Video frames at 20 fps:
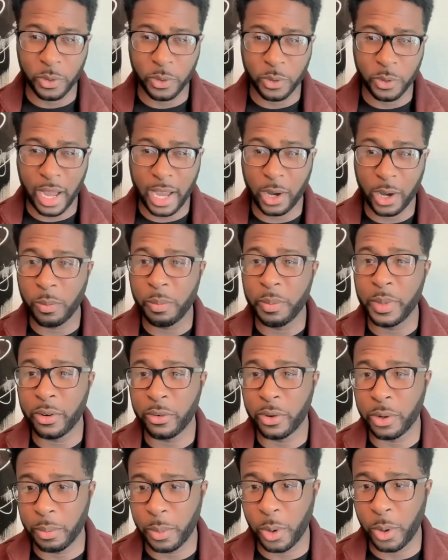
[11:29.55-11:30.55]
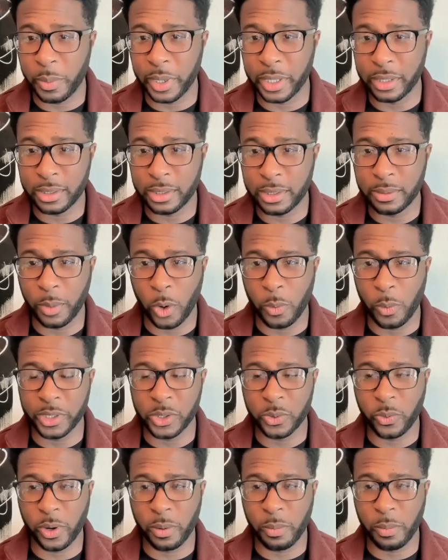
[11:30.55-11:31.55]
of my own mirror moments
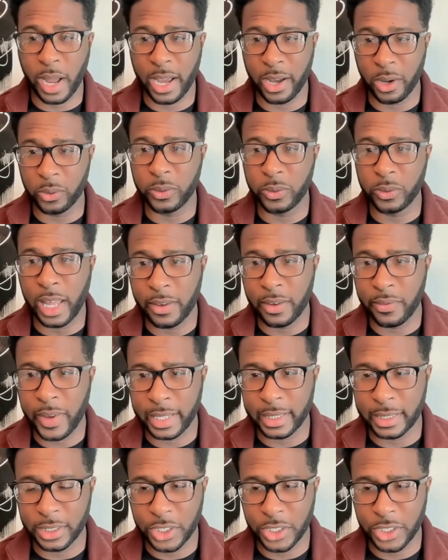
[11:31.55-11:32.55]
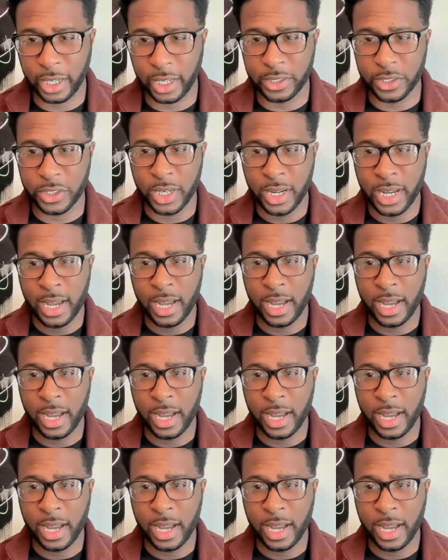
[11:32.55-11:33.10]
where my own life had to change,